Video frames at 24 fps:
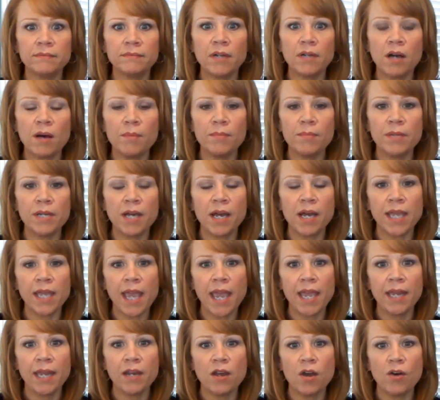A
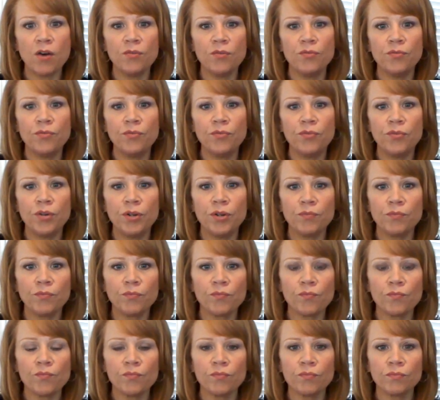gain of
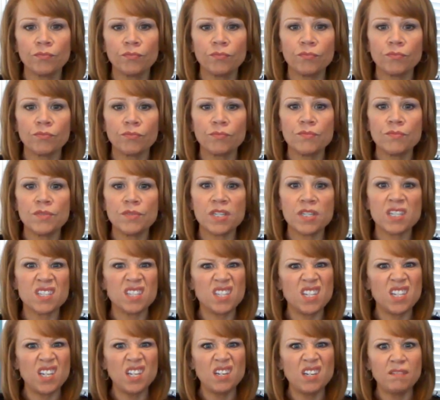
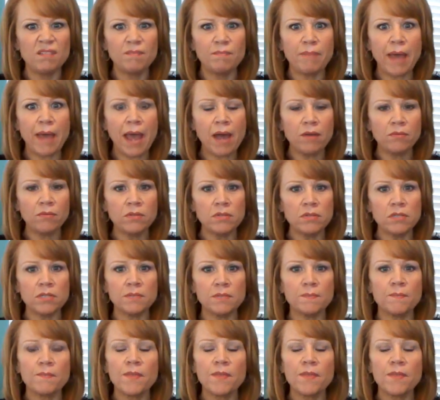16 pounds?